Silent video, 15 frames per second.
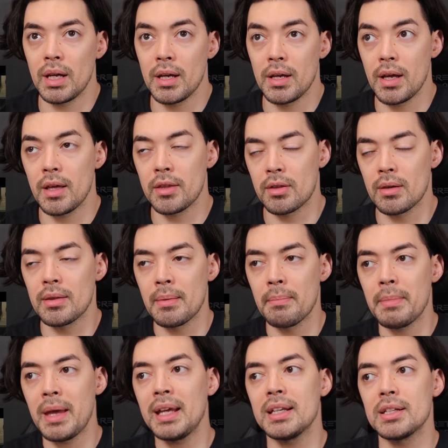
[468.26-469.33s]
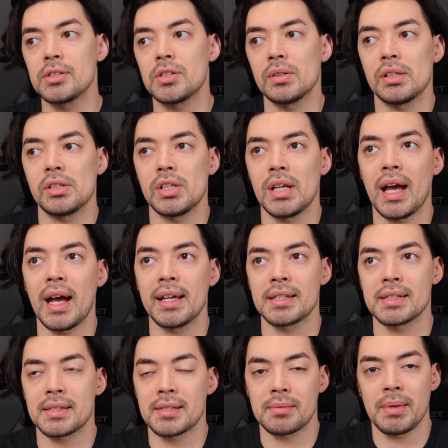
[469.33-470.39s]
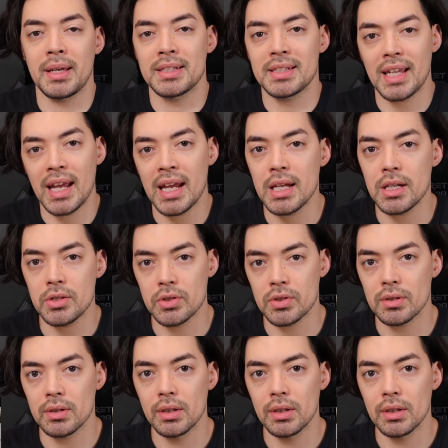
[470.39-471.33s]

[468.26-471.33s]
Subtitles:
the main issue that she had is this man's age,